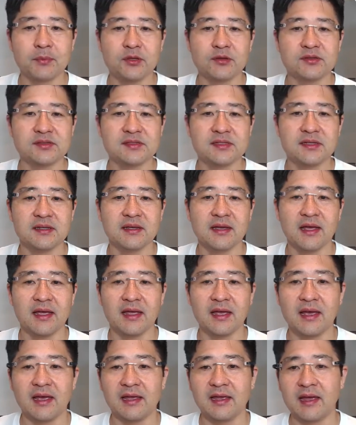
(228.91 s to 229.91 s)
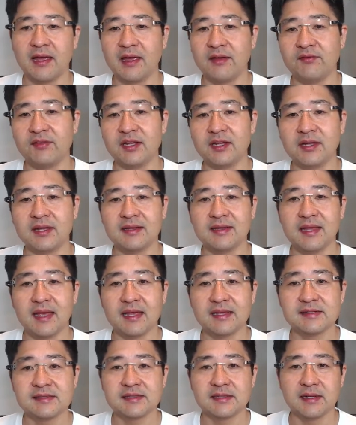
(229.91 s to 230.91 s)
You see, I have done a
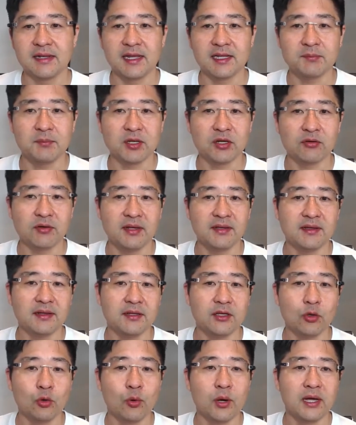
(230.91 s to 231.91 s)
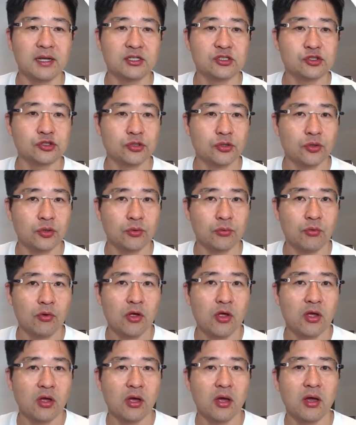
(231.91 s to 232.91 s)
test. Let me create a new one so
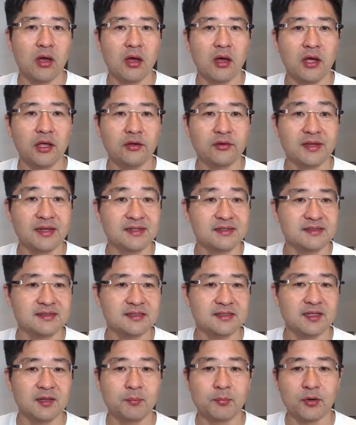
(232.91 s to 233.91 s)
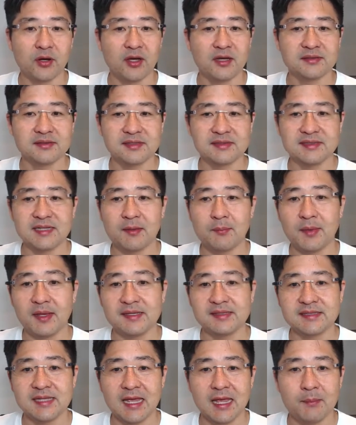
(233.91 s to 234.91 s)
you can see the process step by
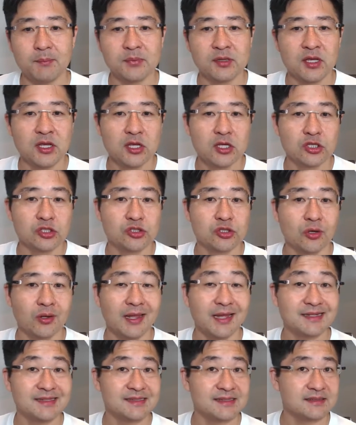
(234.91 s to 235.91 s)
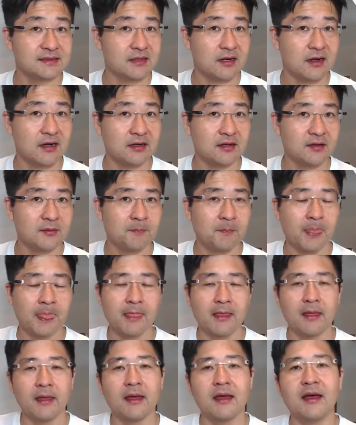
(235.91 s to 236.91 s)
step. So let's start
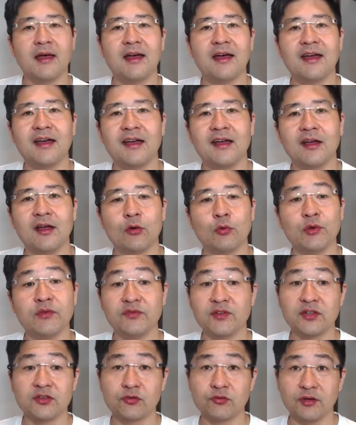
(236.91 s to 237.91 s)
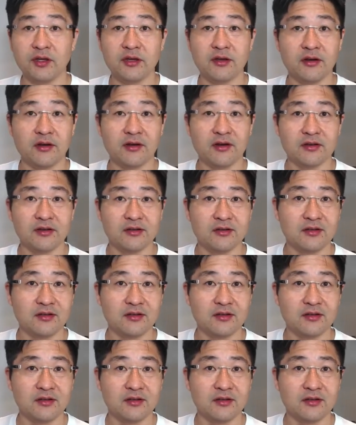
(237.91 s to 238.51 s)
with the trigger.